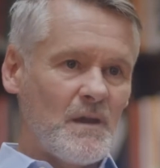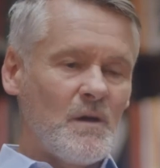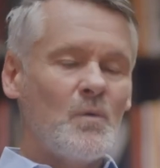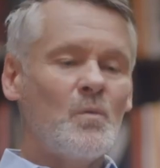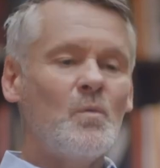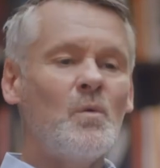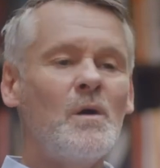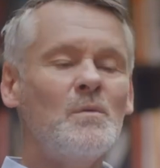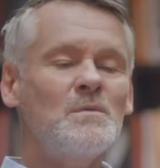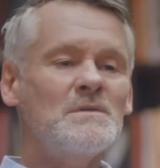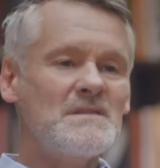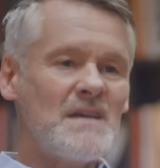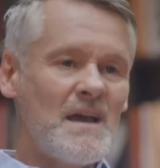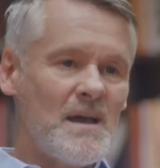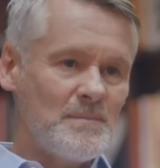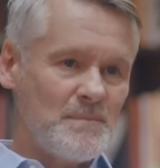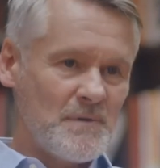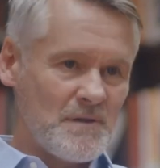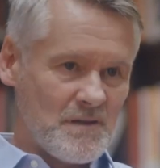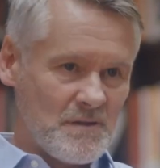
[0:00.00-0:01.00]
What was
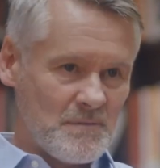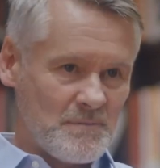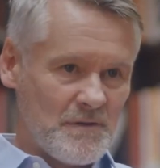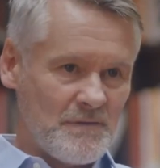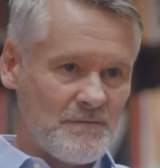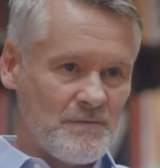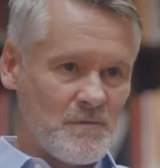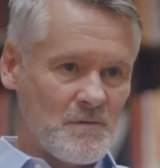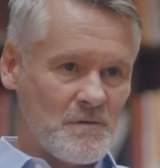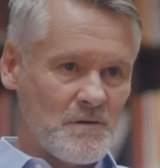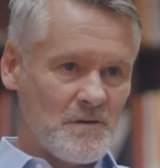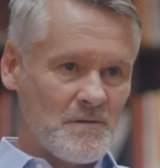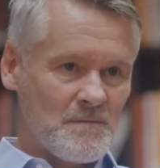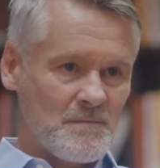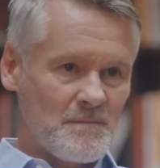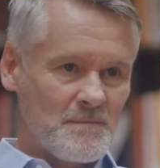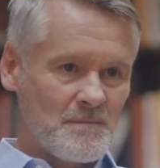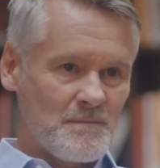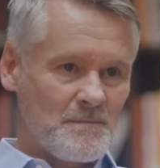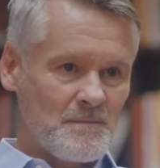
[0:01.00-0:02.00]
happening before?
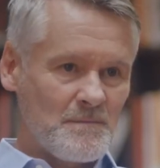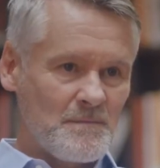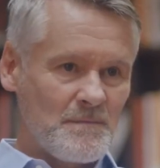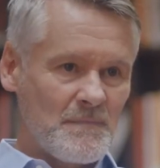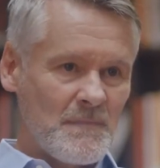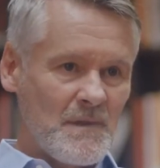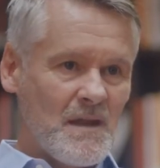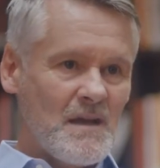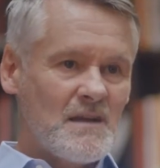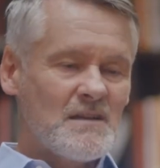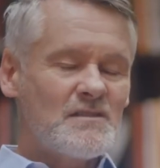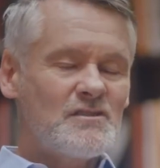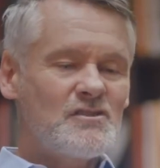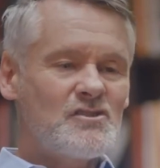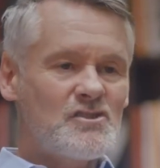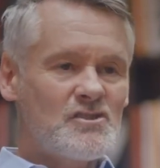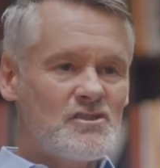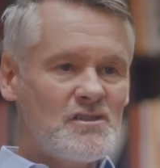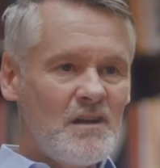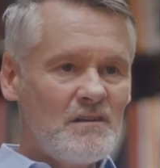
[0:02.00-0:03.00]

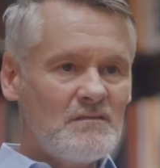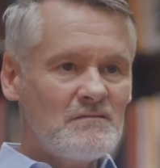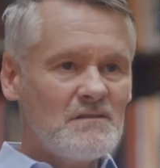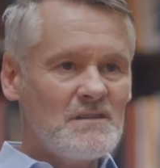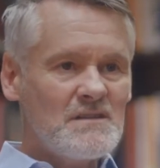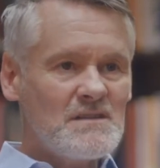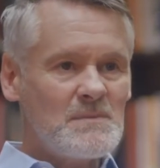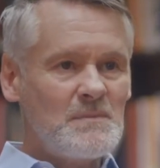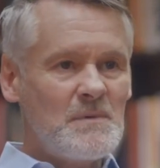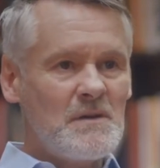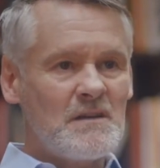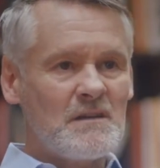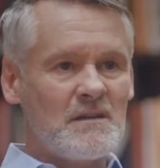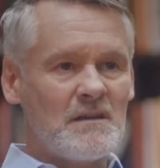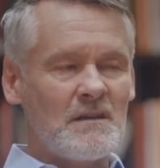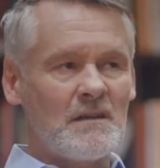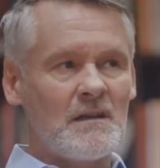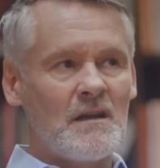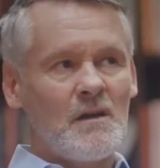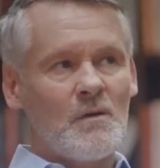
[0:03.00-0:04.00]
Generally
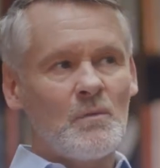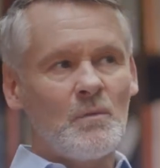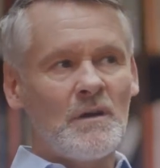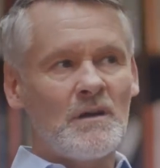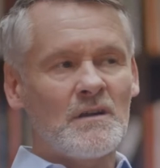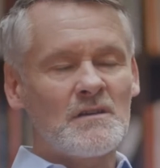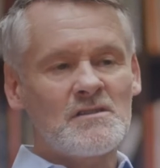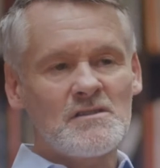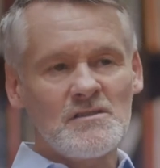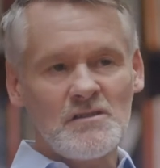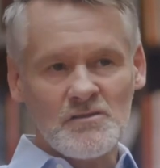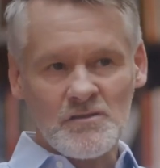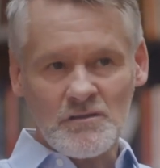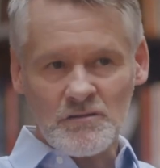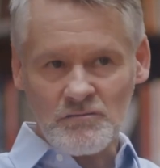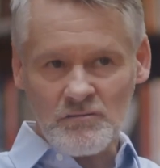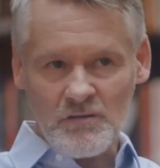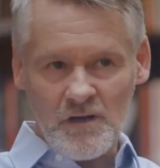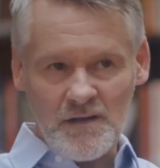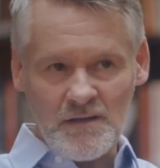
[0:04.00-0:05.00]
speaking, when our children
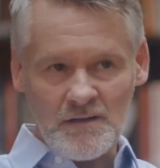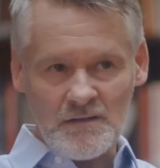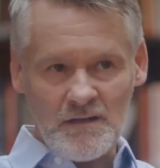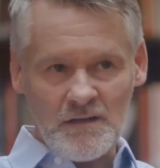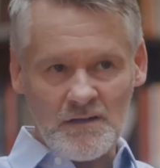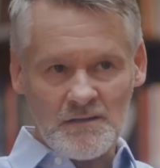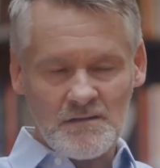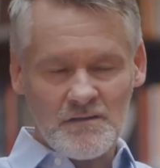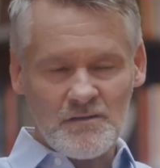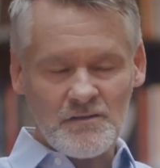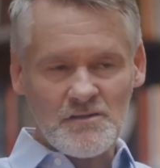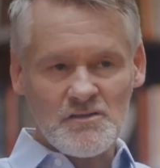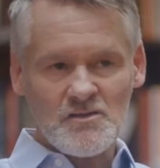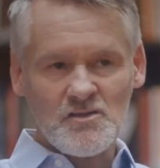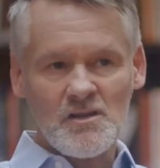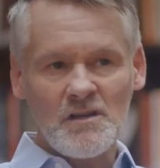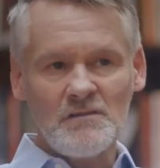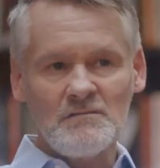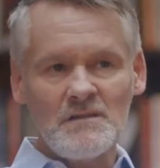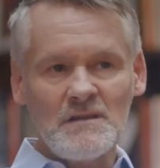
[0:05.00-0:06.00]
cry a lot, there's
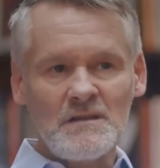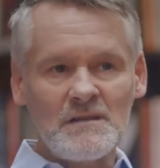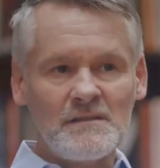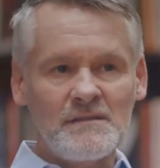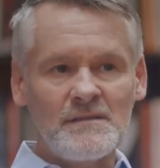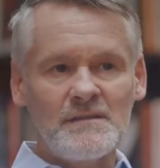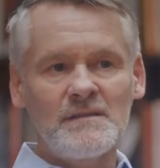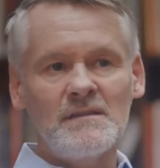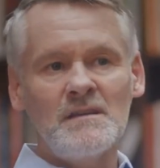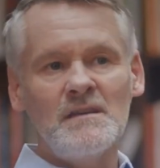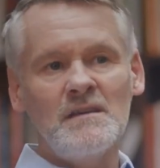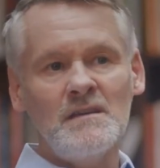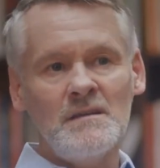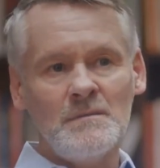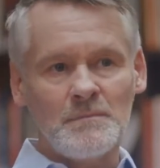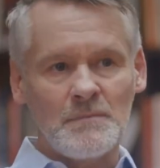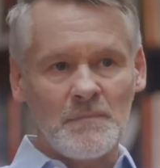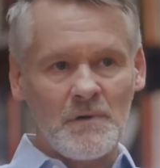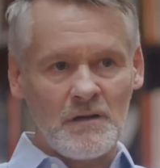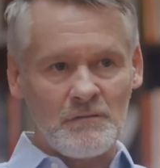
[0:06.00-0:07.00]
generally a
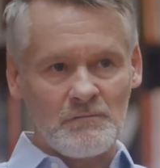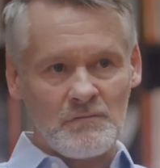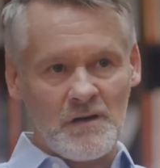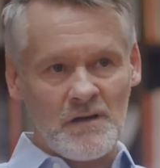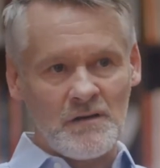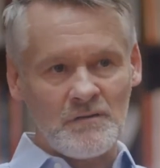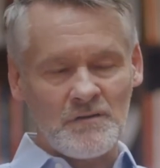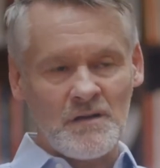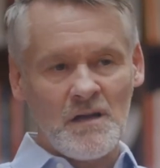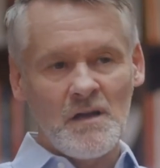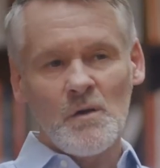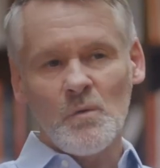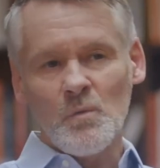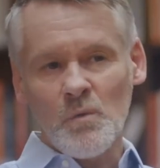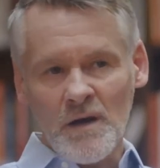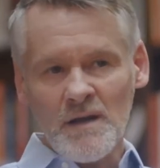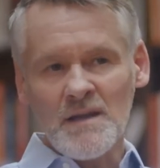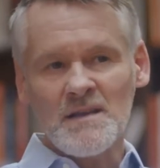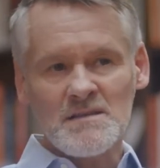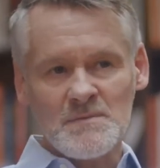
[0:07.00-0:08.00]
theme around
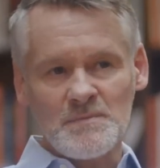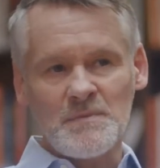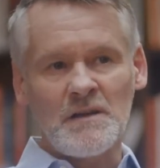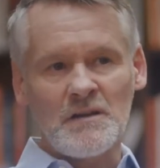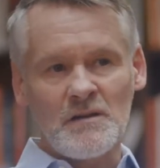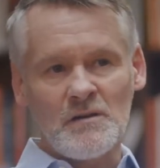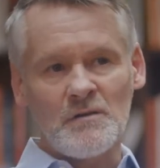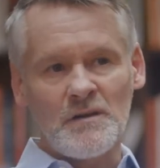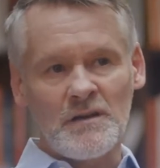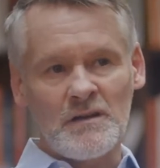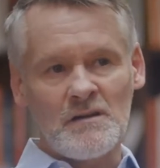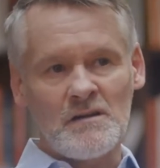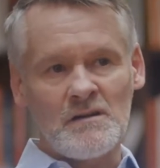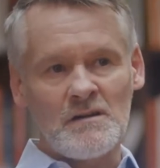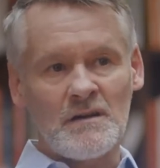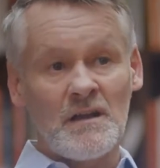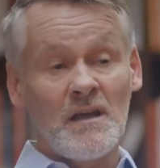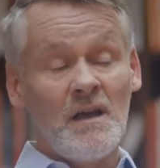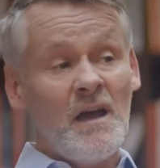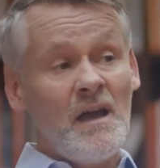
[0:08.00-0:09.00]
what has been going
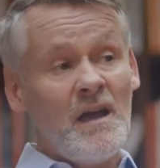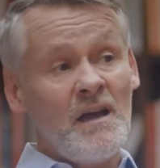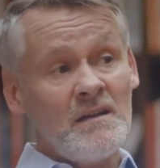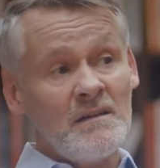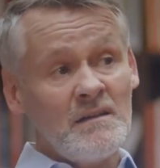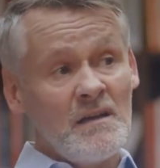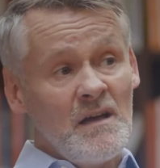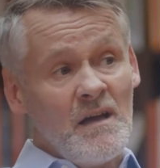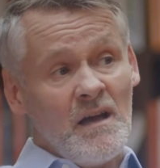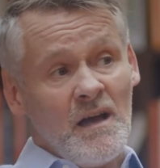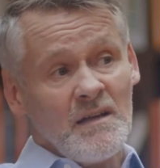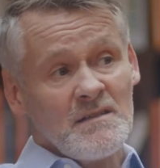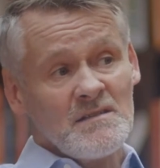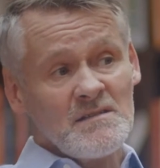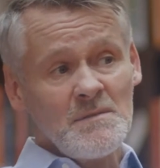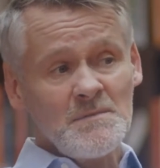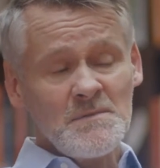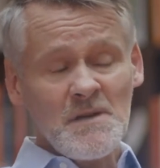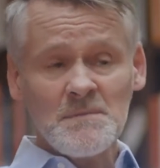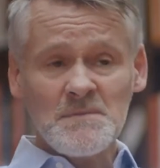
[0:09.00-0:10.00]
on. And
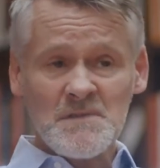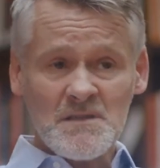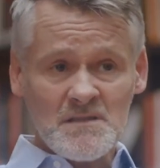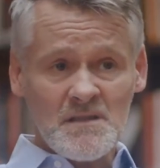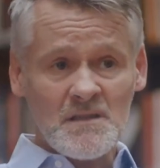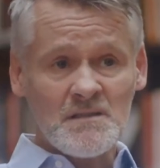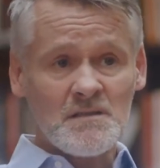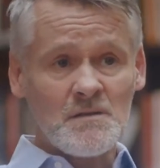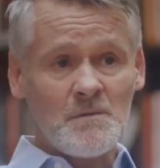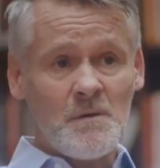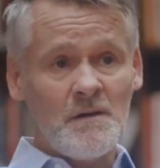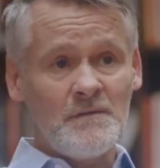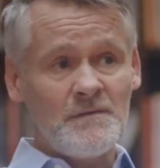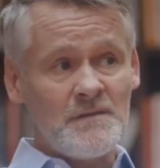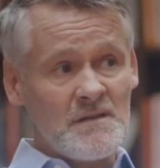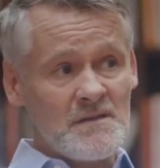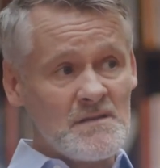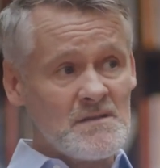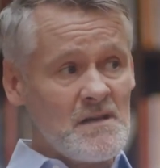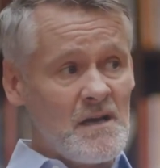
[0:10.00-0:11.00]
sometimes it's not so
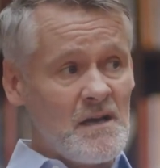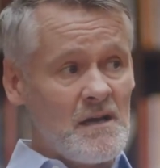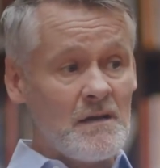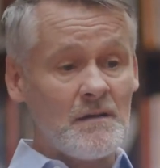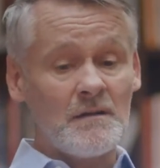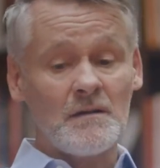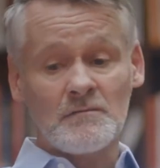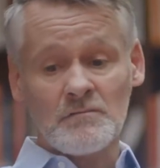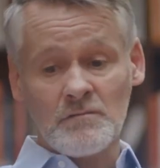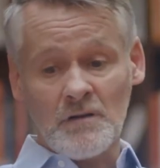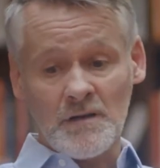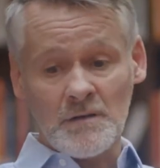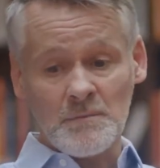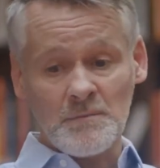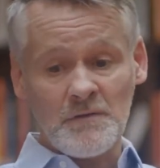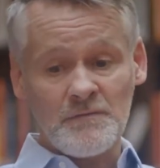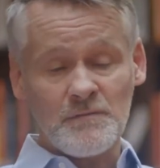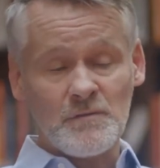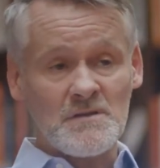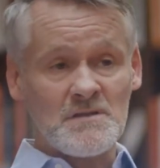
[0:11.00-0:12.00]
obvious, crying
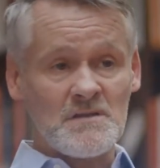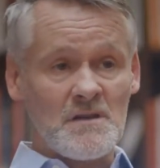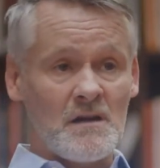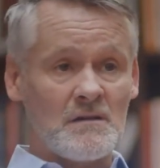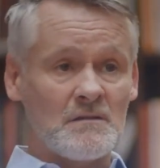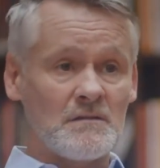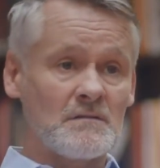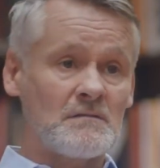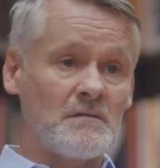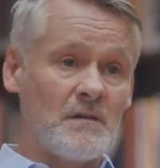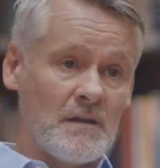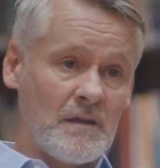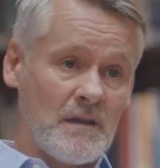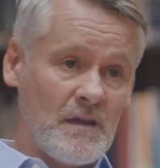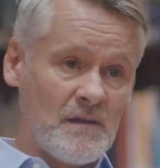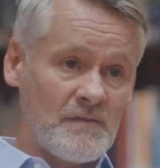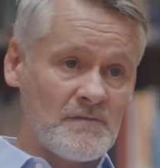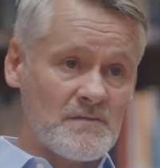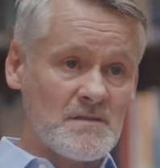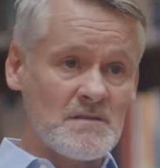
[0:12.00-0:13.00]
before soccer, crying
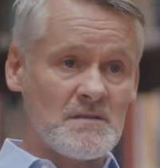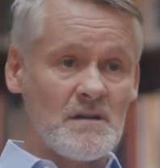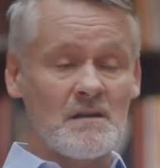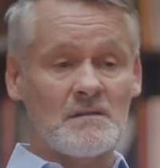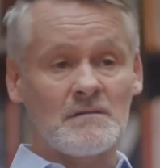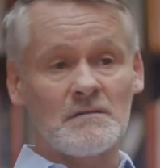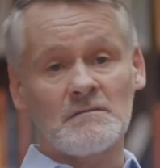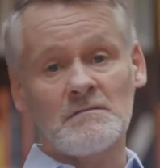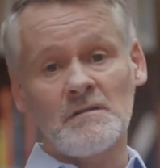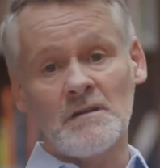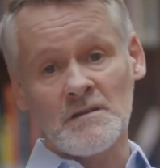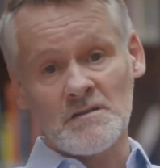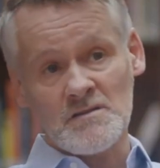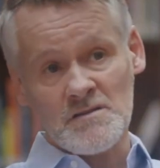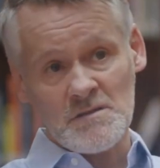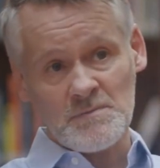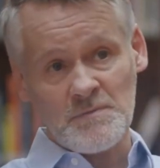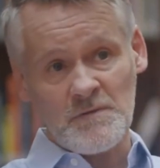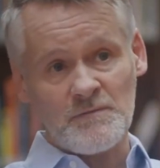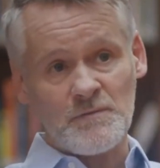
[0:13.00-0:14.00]
after soccer, crying
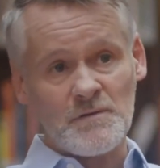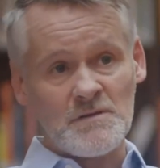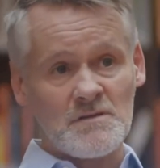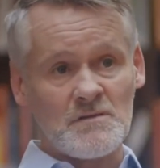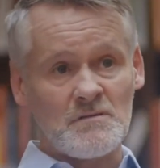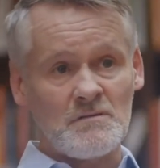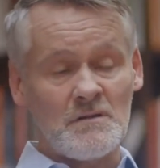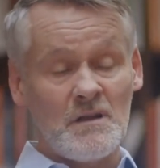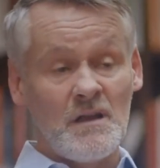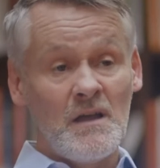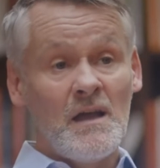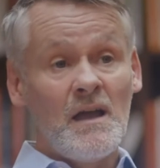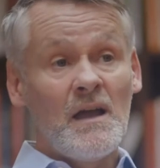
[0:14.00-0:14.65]
just before school.